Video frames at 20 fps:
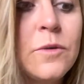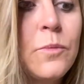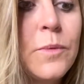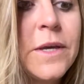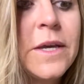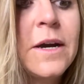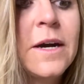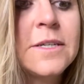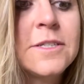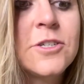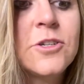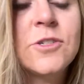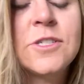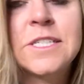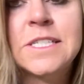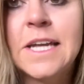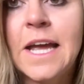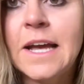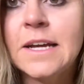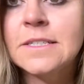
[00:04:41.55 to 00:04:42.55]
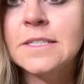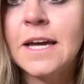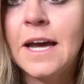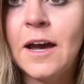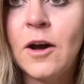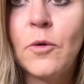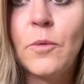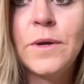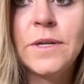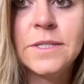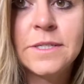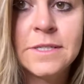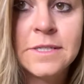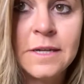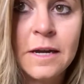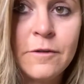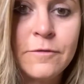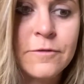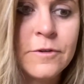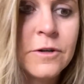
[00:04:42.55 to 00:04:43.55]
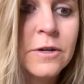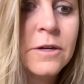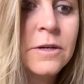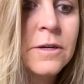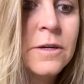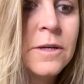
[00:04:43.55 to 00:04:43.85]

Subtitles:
we understand how we suffer,